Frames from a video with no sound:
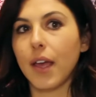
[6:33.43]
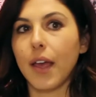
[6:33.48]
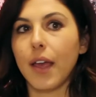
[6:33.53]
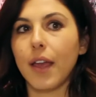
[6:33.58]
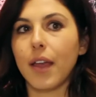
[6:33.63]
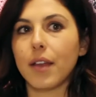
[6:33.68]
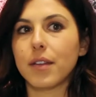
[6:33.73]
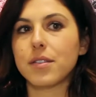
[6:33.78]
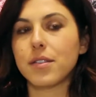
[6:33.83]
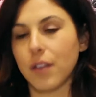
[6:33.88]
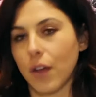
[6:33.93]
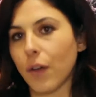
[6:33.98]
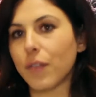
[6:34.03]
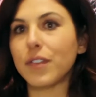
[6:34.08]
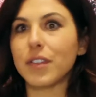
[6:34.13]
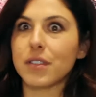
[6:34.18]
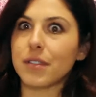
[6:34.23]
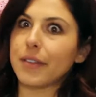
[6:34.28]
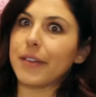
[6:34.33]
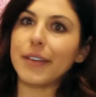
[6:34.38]
it's
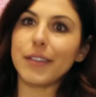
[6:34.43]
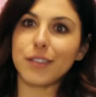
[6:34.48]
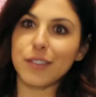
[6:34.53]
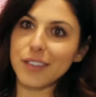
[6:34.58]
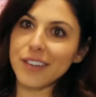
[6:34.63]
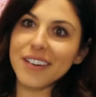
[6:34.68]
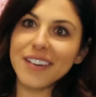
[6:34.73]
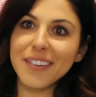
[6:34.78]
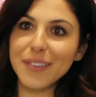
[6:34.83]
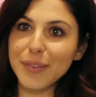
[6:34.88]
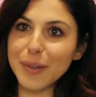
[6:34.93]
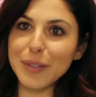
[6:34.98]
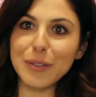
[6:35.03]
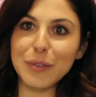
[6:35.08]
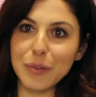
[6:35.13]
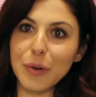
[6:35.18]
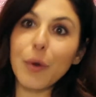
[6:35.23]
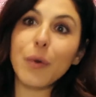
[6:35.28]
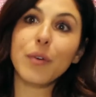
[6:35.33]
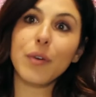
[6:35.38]
obviously easier when you
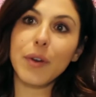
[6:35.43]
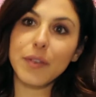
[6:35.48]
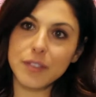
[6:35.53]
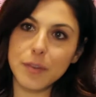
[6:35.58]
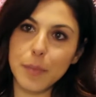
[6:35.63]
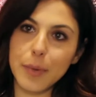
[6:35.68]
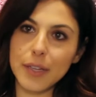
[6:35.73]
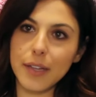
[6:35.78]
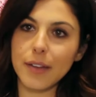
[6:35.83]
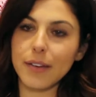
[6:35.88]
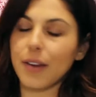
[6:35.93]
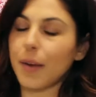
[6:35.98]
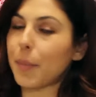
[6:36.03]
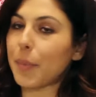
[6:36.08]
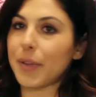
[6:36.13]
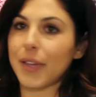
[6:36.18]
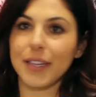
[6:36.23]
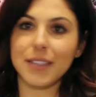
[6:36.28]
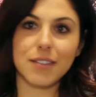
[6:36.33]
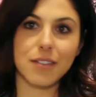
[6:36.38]
know you have something lined up,
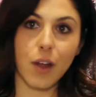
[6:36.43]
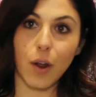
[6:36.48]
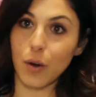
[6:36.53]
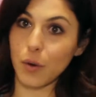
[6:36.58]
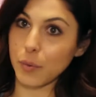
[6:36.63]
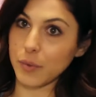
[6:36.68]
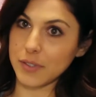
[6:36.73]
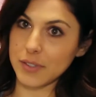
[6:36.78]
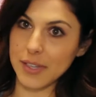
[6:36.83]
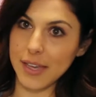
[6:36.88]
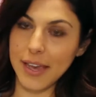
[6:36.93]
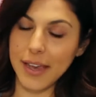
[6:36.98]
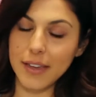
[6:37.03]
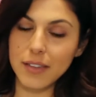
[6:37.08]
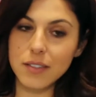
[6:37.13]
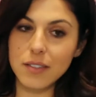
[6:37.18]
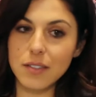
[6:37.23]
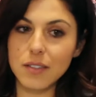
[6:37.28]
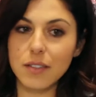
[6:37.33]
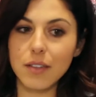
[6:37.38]
but that's not always the
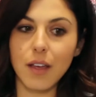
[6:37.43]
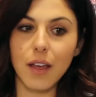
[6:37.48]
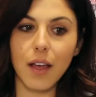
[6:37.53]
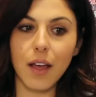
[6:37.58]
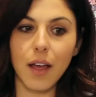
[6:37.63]
case.